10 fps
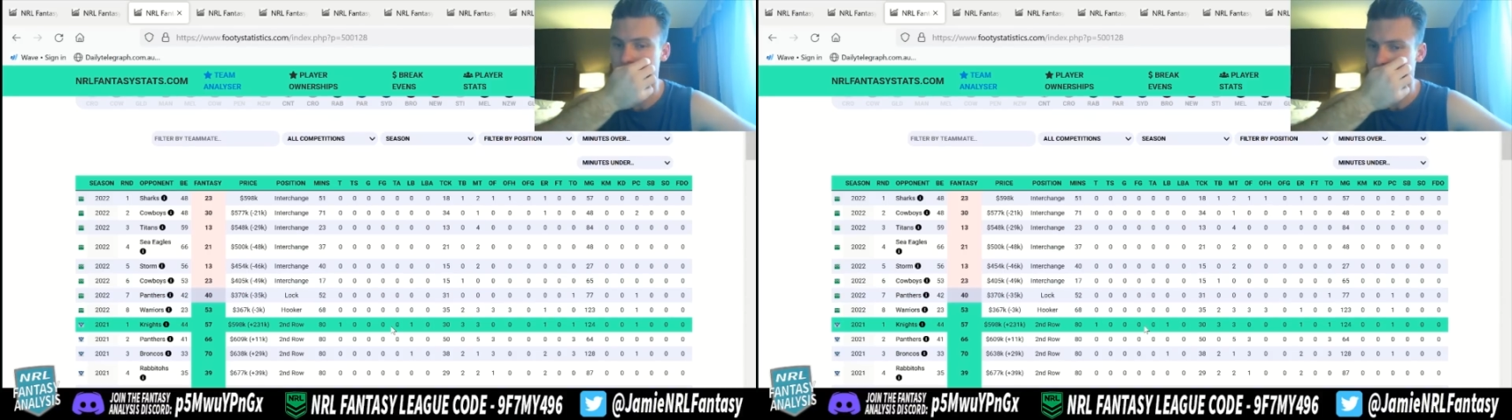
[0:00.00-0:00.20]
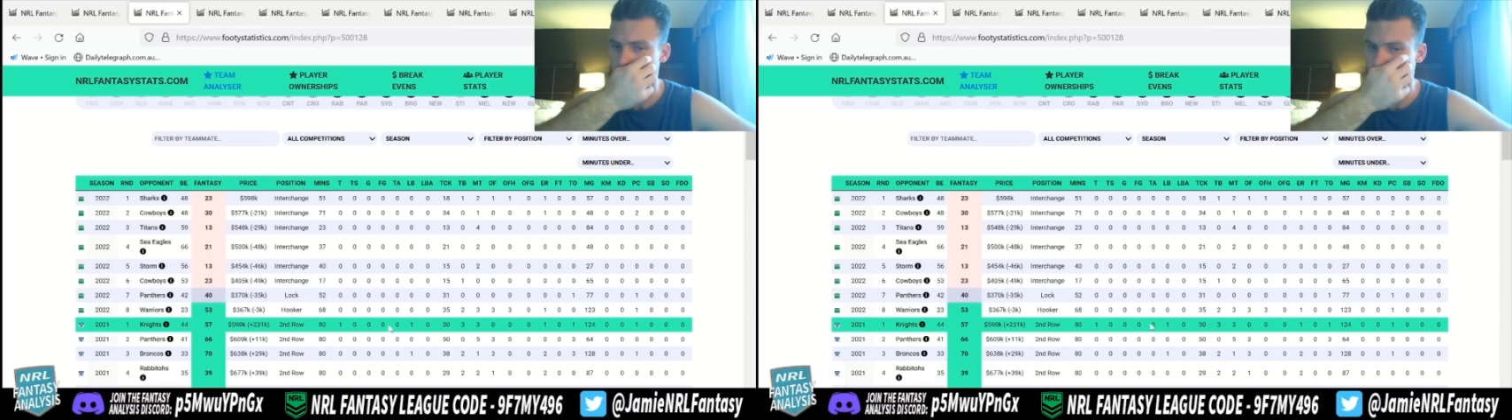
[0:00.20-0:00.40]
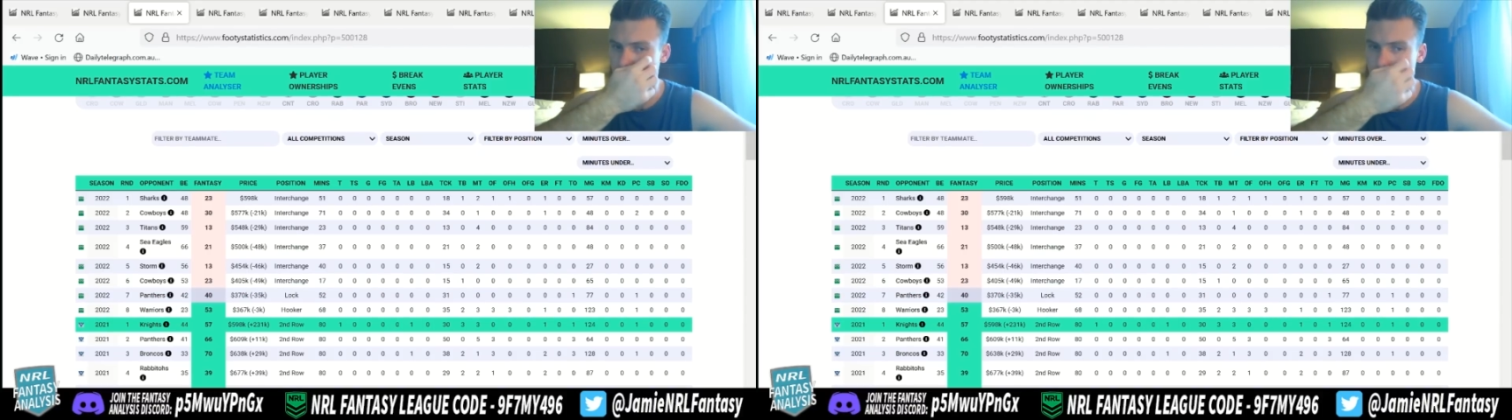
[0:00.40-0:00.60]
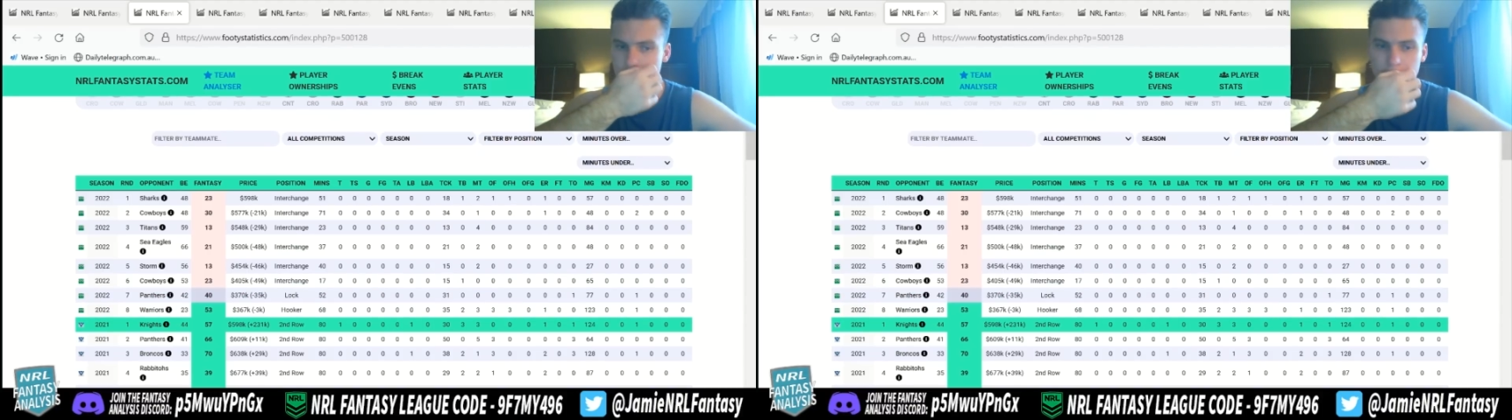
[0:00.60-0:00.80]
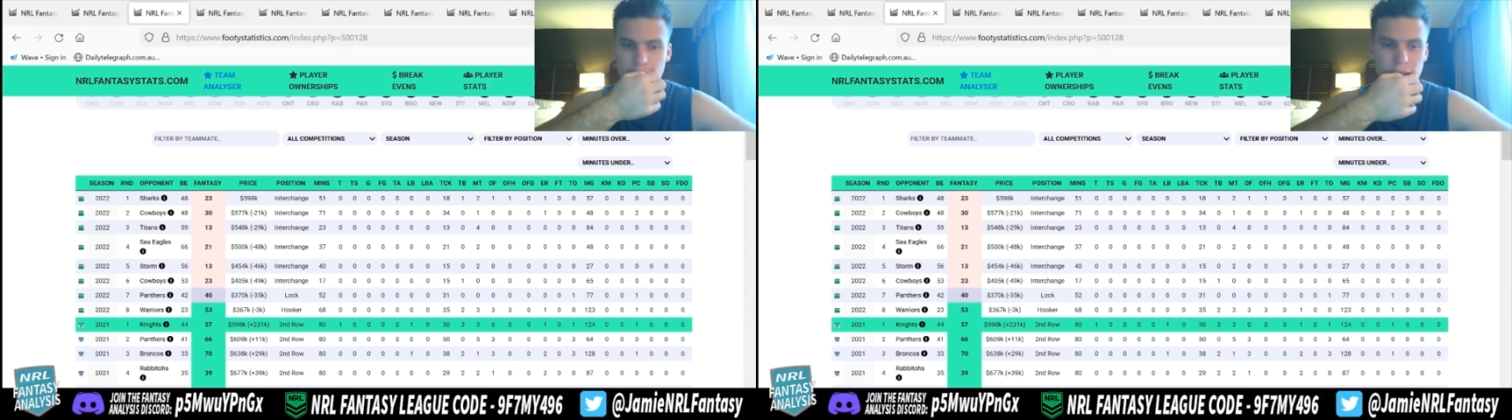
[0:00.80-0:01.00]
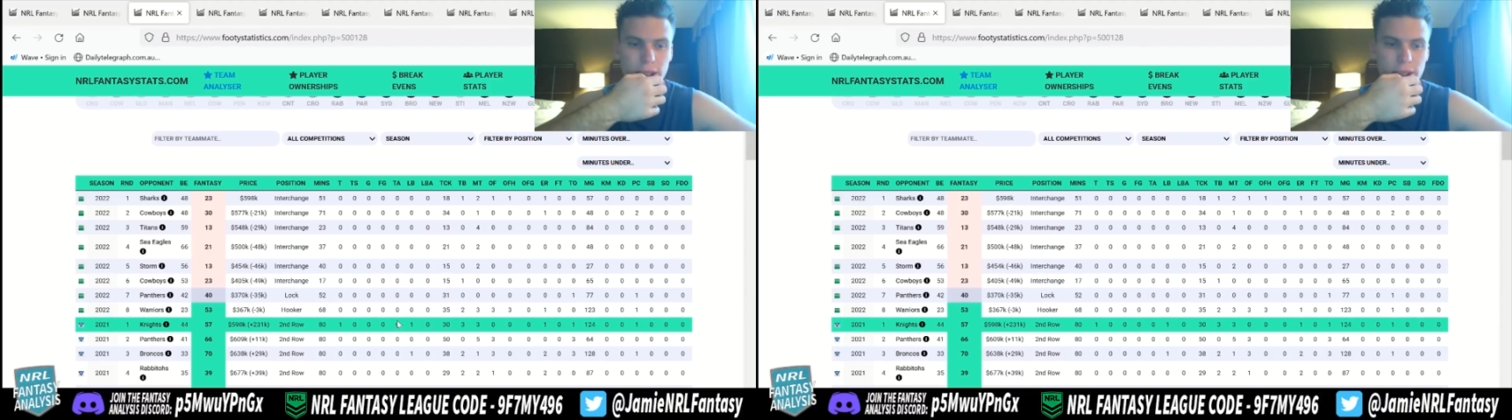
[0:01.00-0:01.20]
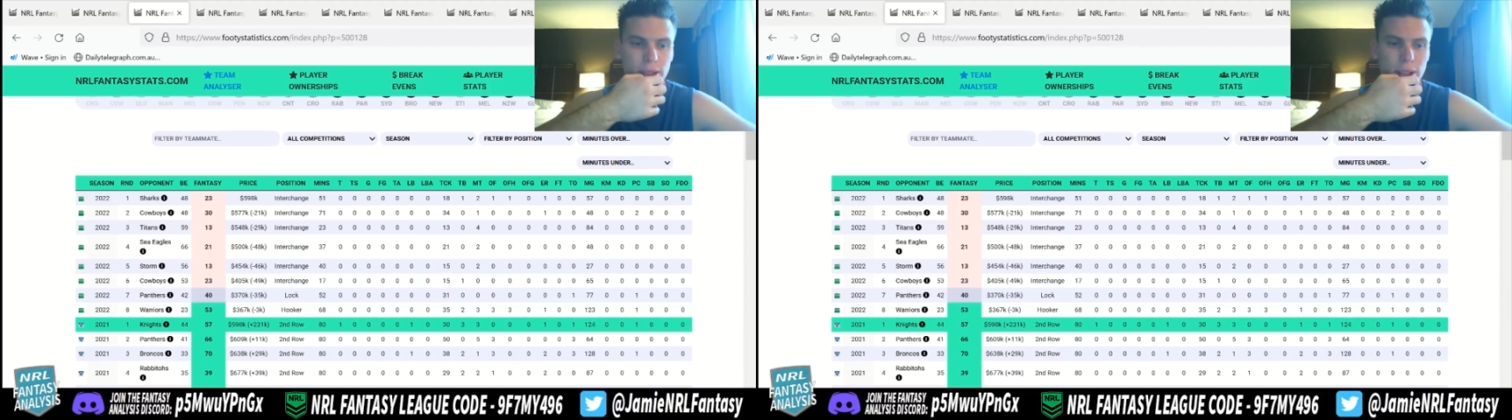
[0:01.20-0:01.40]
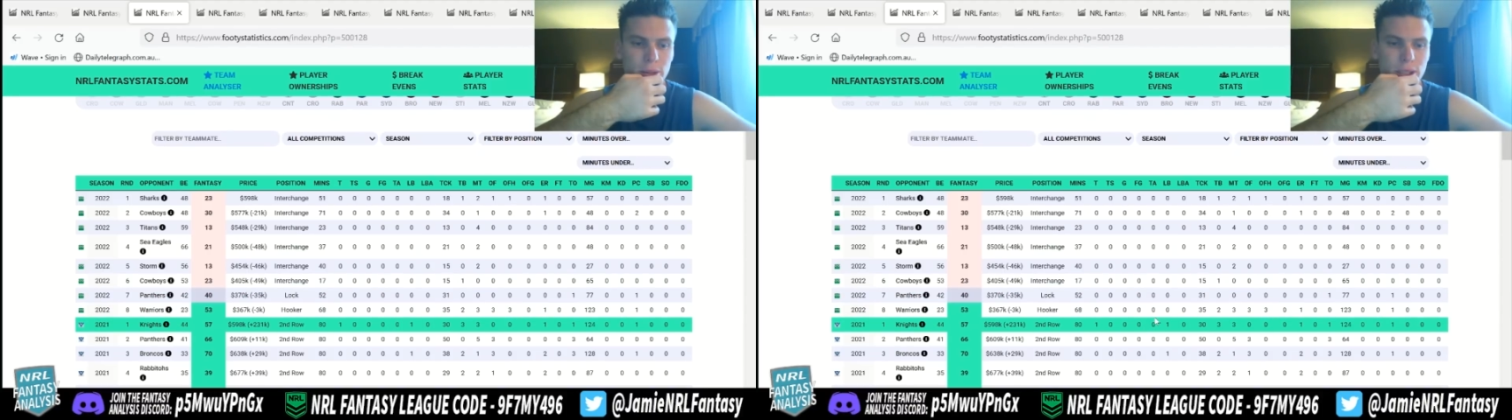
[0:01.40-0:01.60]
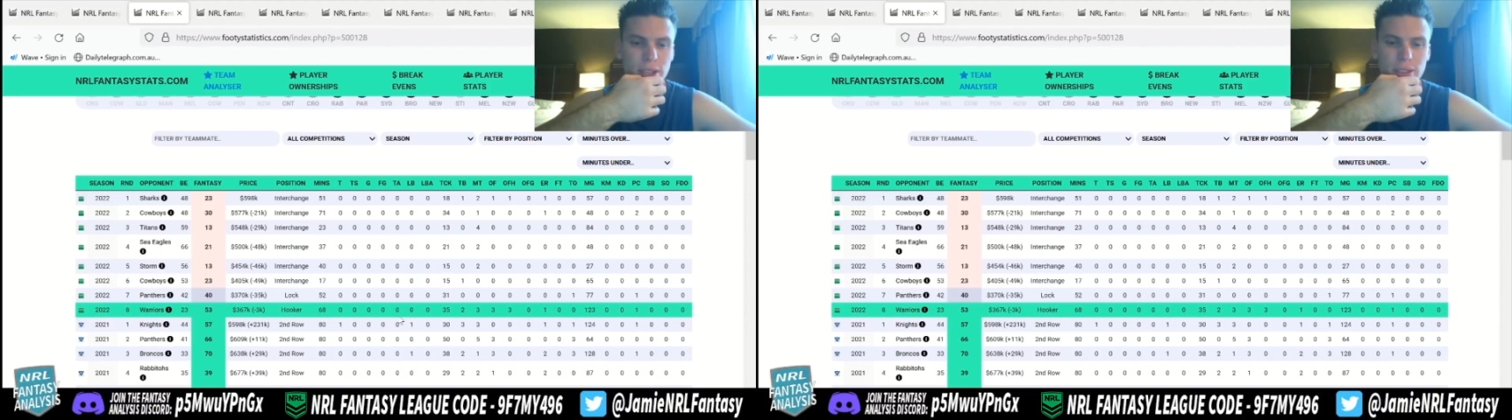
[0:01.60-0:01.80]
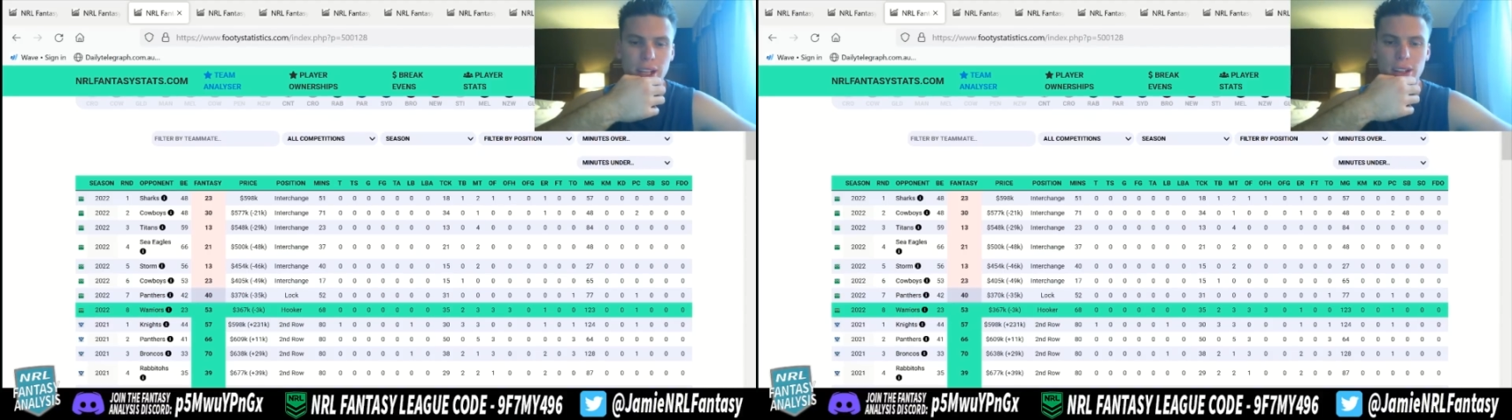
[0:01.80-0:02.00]
don't know why he didn't he wasn't
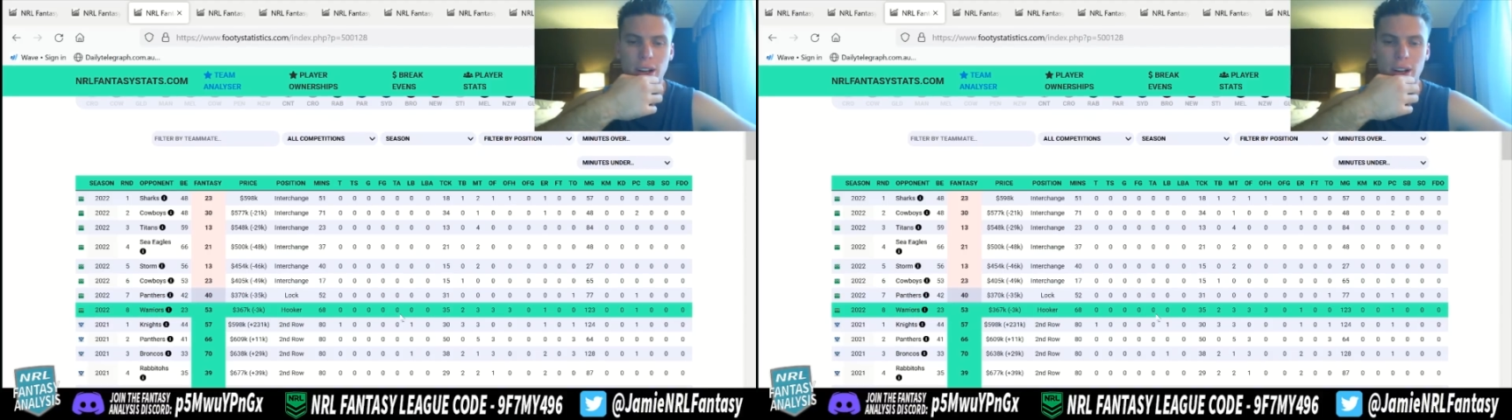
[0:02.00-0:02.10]
given that line